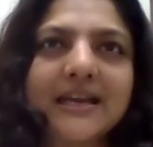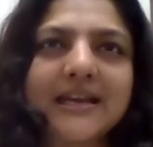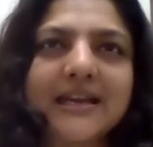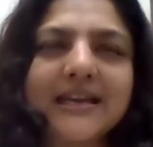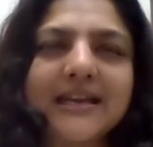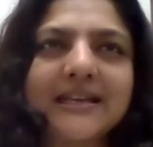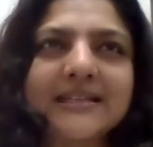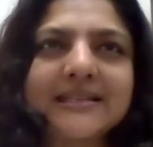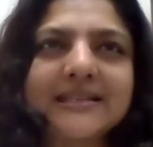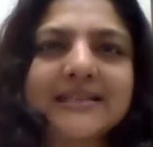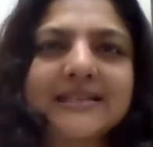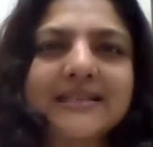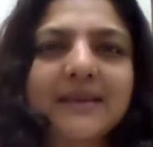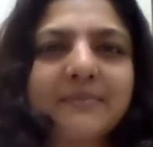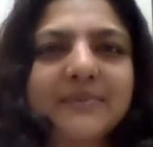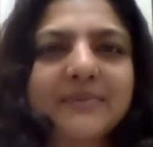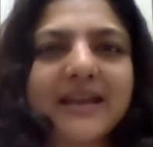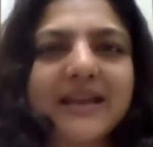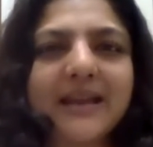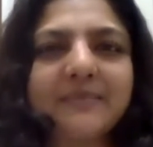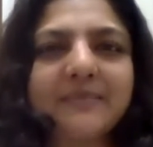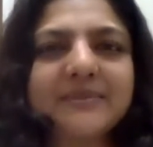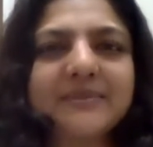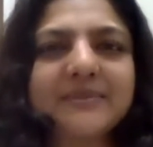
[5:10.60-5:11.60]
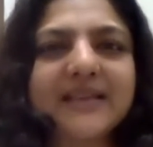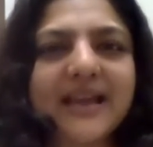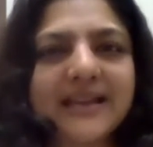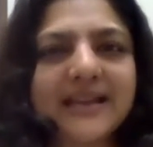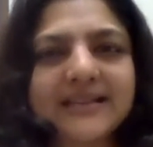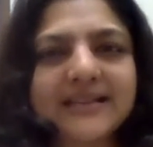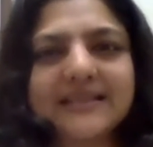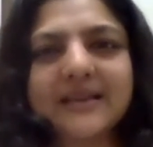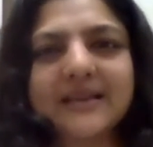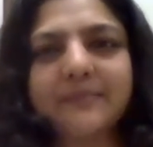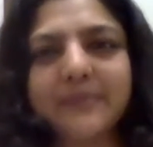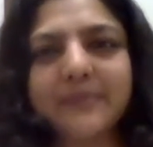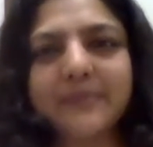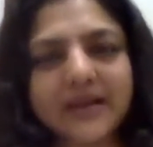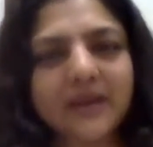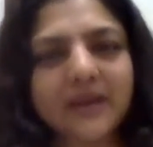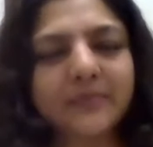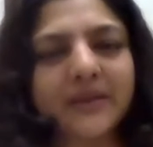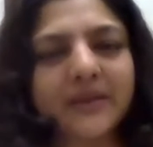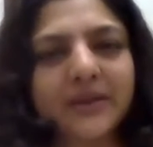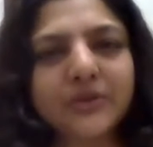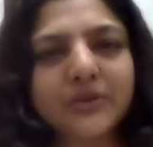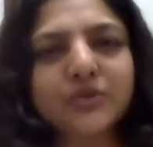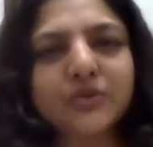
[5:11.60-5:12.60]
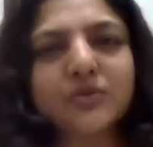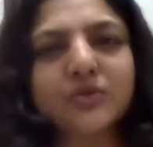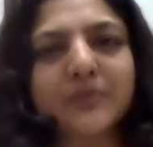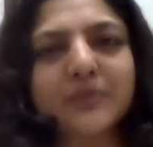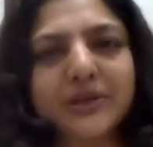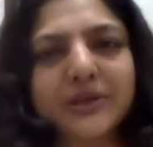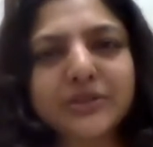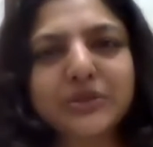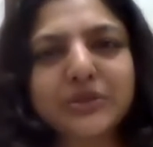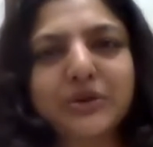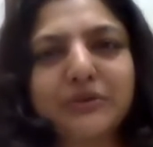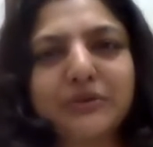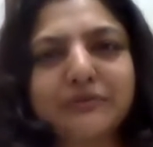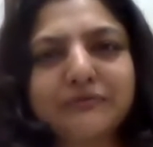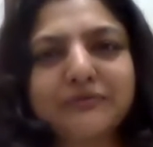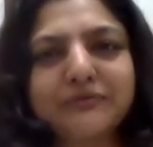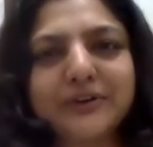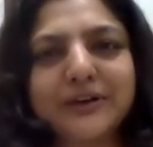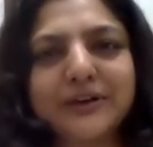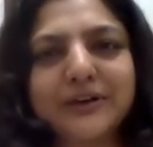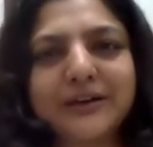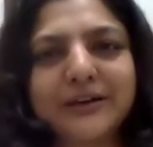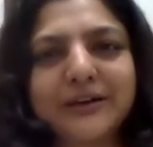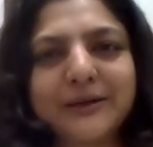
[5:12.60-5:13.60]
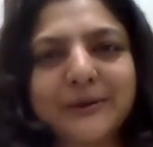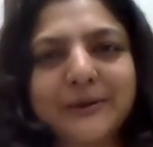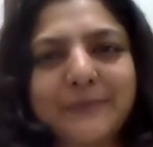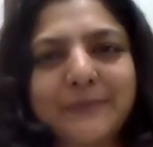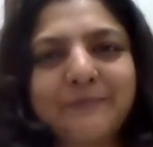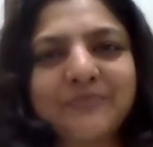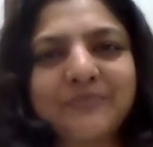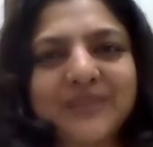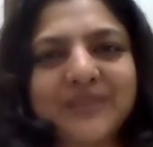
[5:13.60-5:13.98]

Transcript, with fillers: it sometimes ends up becoming too much of uh,